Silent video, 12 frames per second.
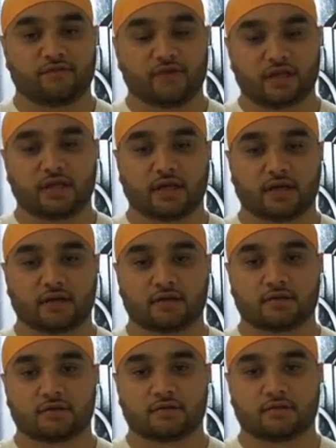of India
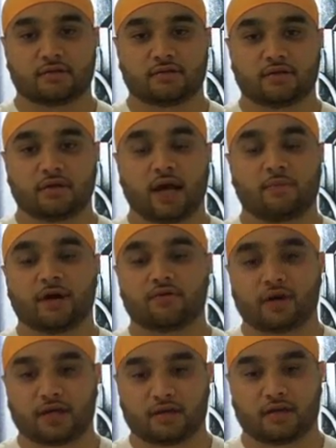am I
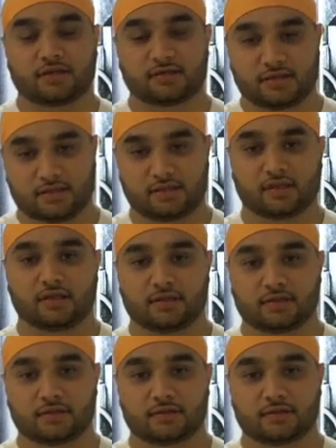recognized as a Sikh?